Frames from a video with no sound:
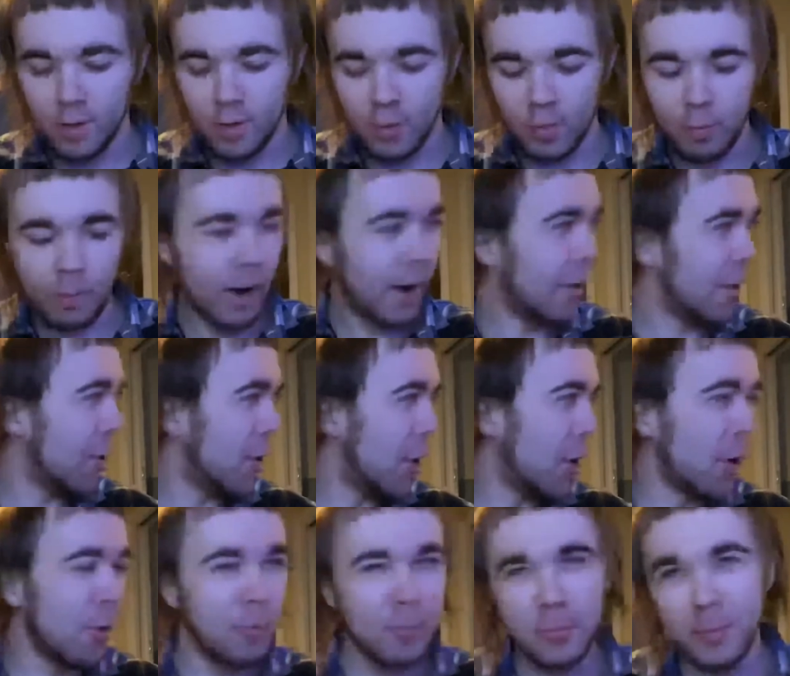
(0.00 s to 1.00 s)
Go buy your
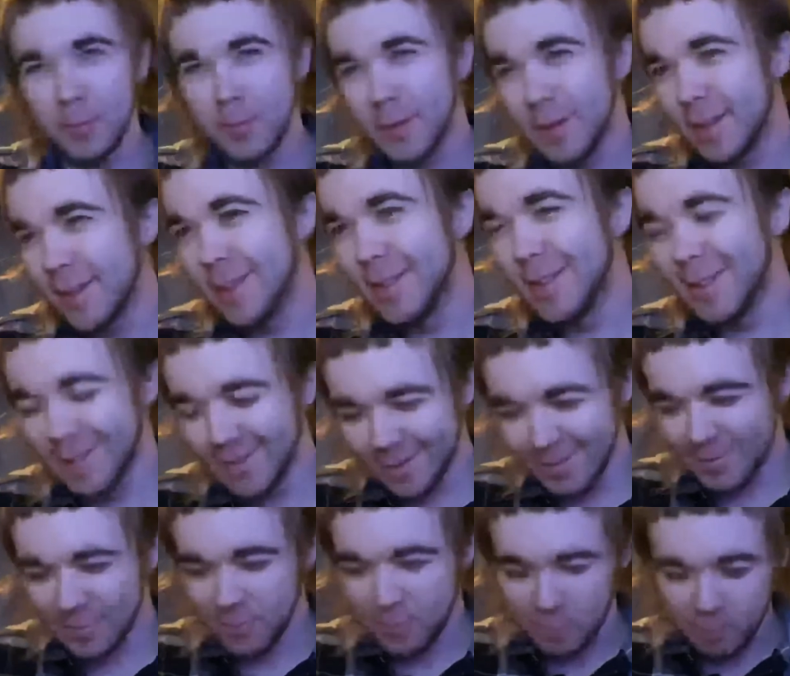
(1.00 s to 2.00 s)
own. I want
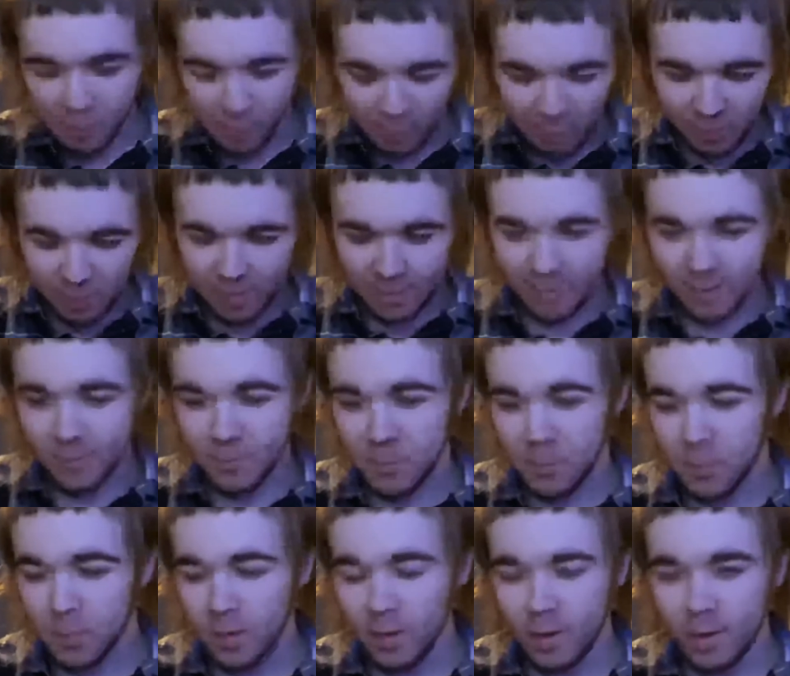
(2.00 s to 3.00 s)
it so bad. It
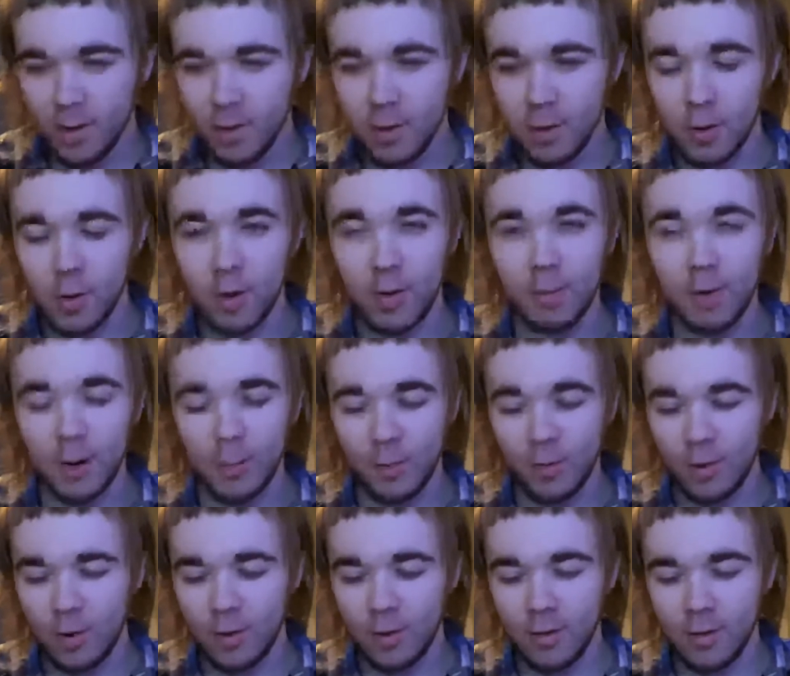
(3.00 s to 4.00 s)
looks so delicious. Oh, Papa
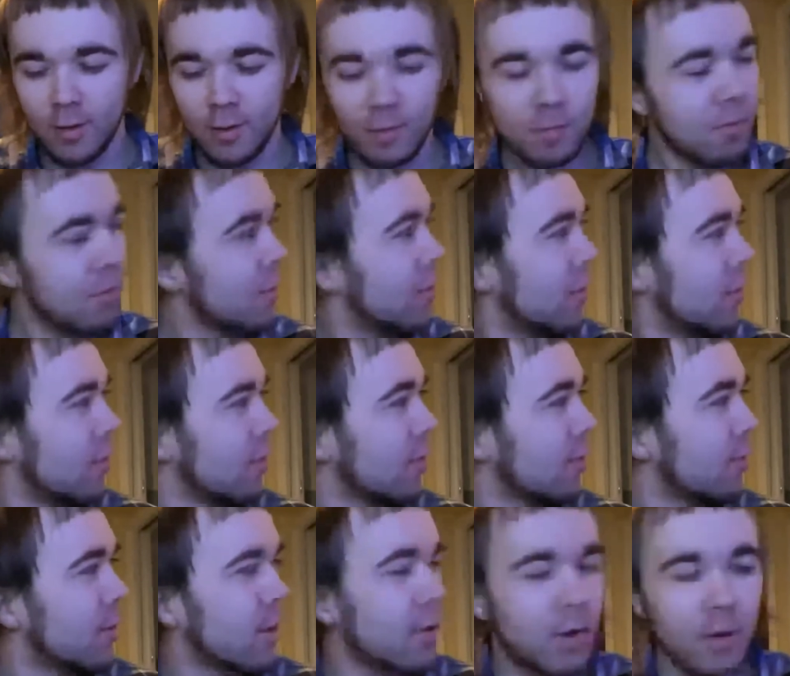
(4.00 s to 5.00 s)
John's close
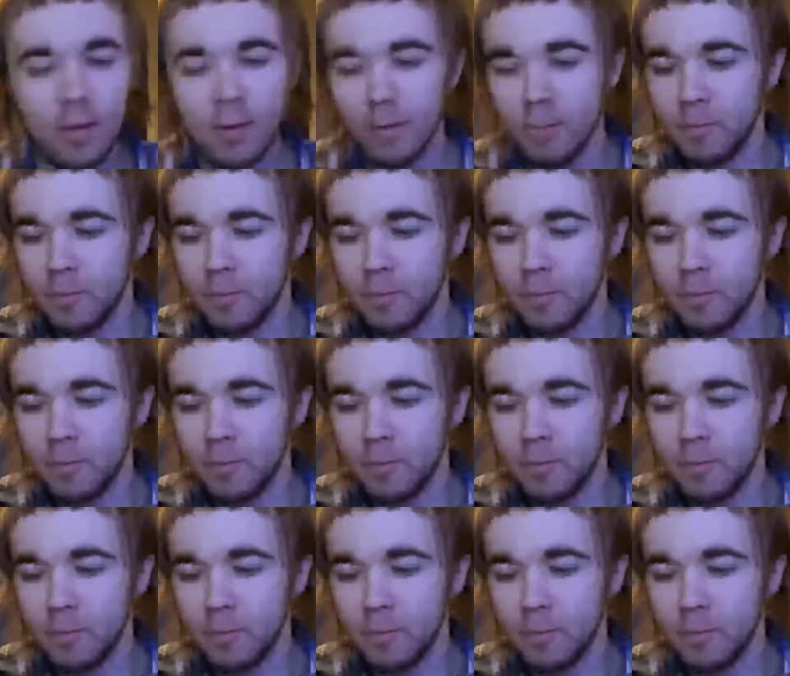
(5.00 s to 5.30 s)
to midnight.